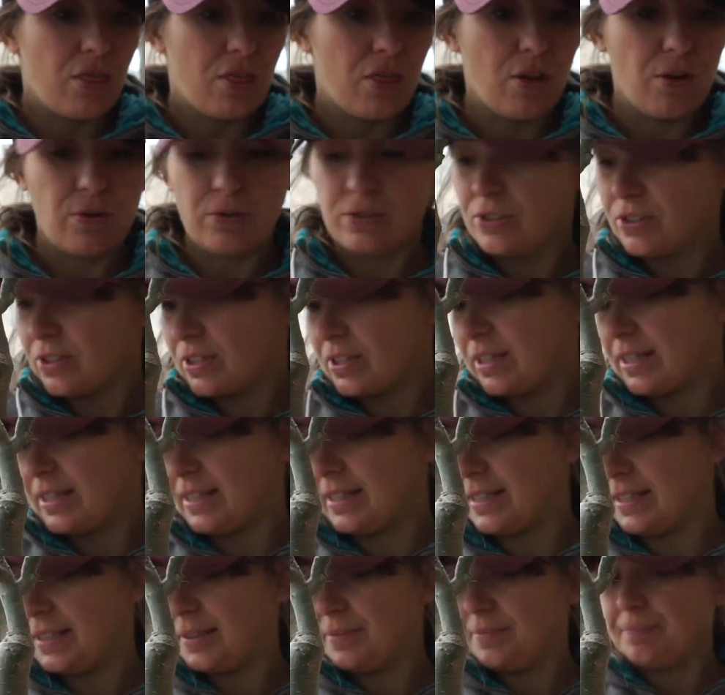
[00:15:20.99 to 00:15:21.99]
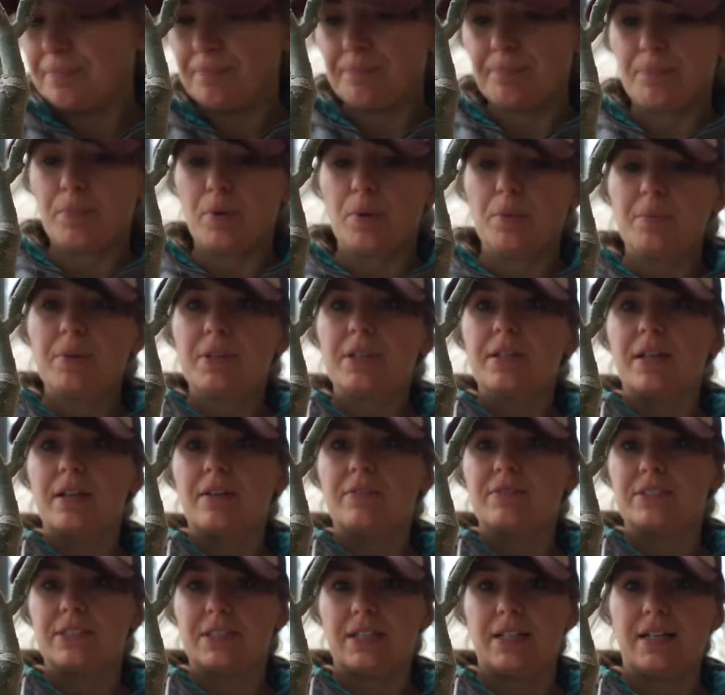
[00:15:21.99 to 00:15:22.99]
Those are clean. Put my
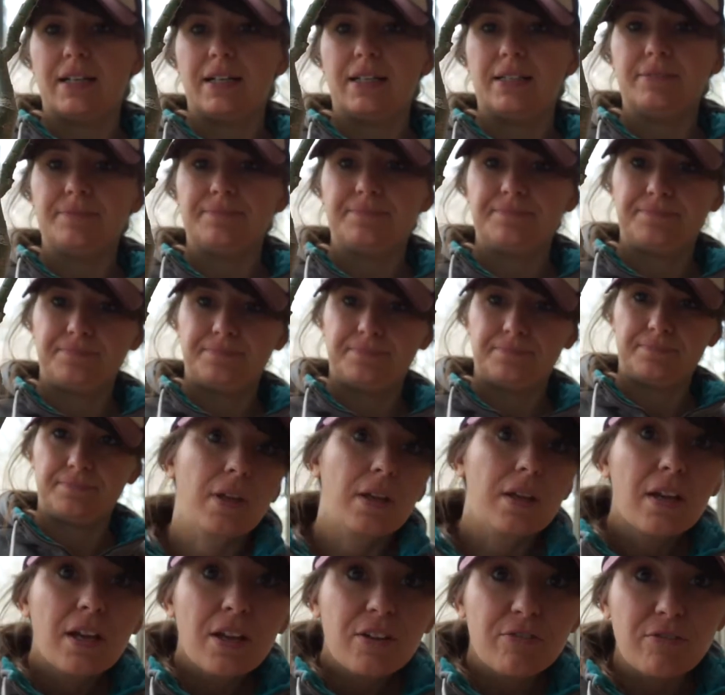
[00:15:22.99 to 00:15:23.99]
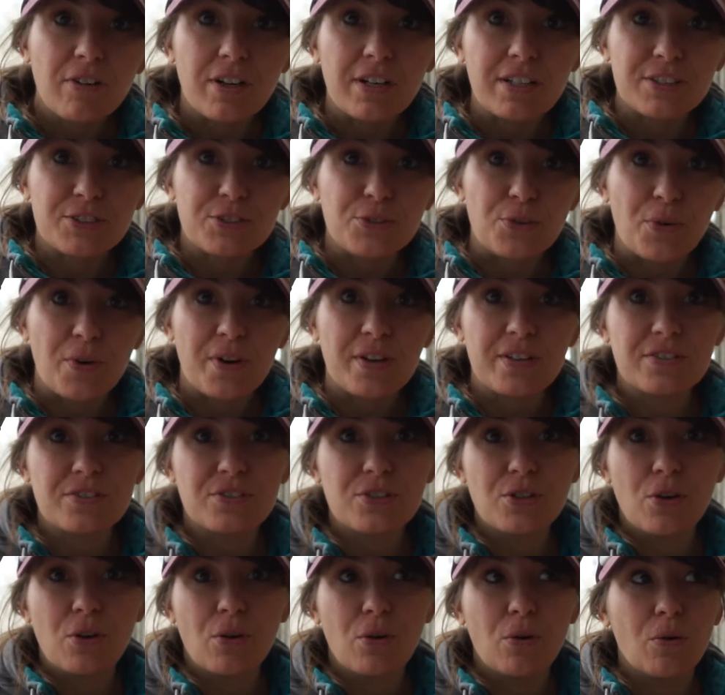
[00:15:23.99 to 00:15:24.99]
gloves on. Funny story,
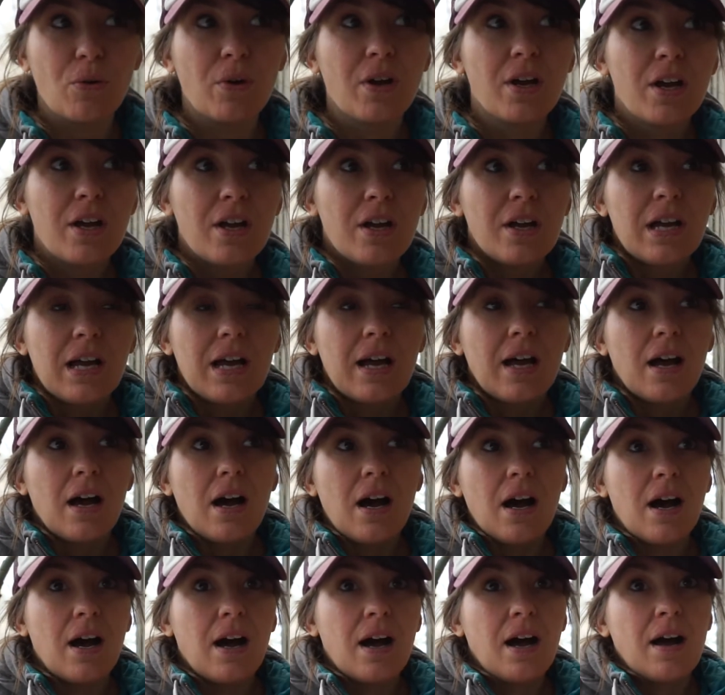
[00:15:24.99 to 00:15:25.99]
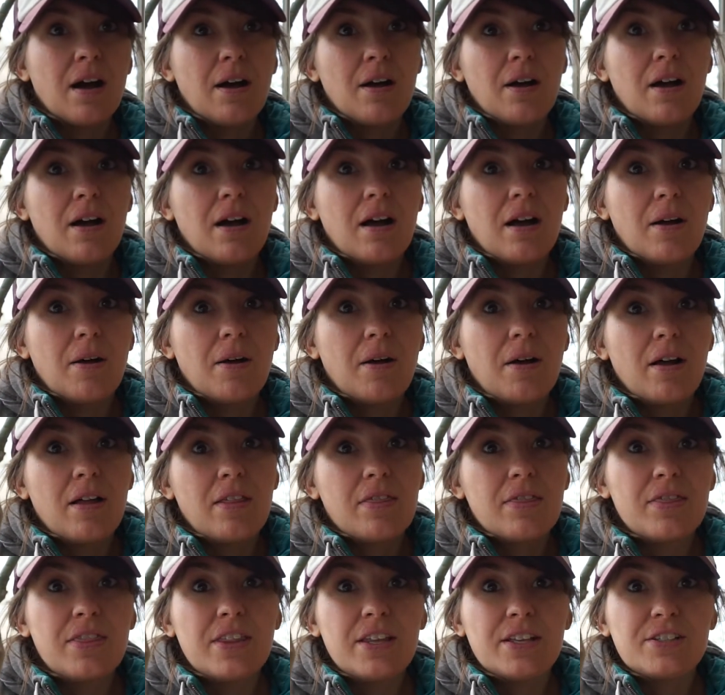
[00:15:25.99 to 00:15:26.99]
so Uh,
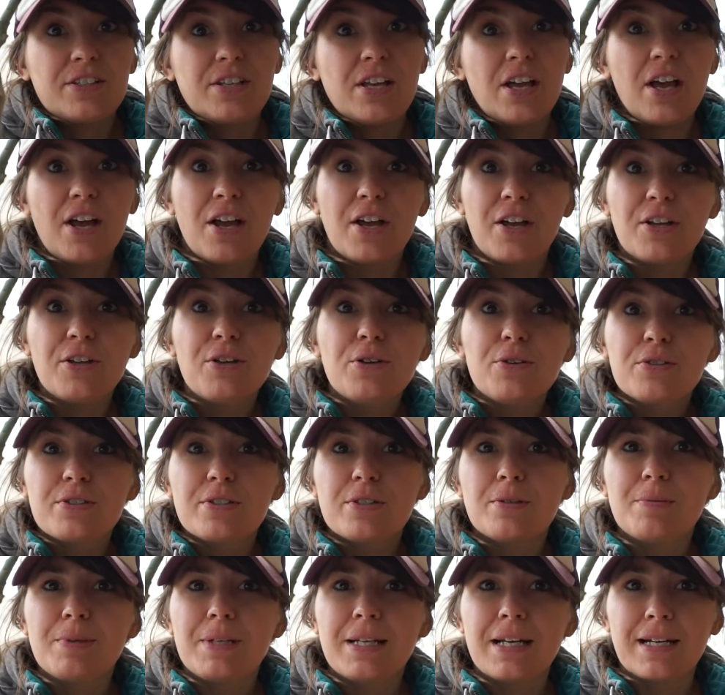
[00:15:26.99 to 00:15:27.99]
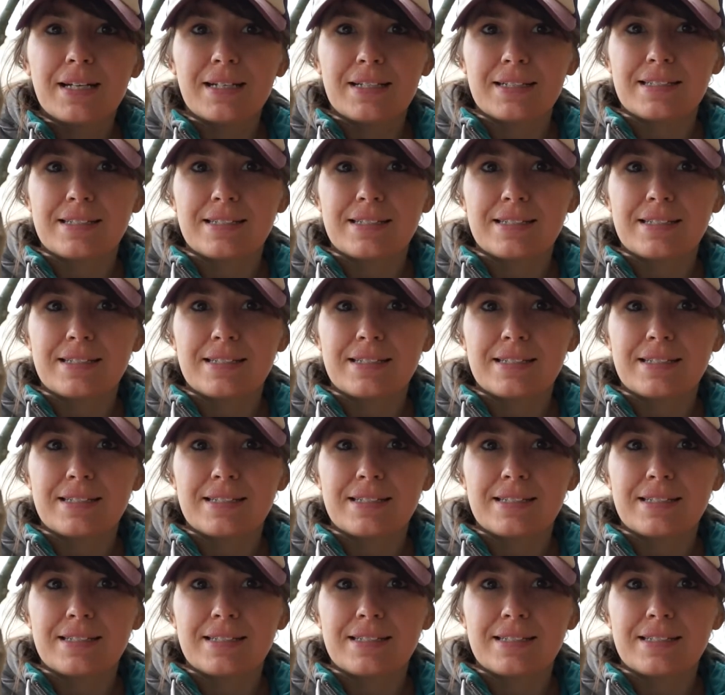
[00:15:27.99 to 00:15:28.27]
this used to be on a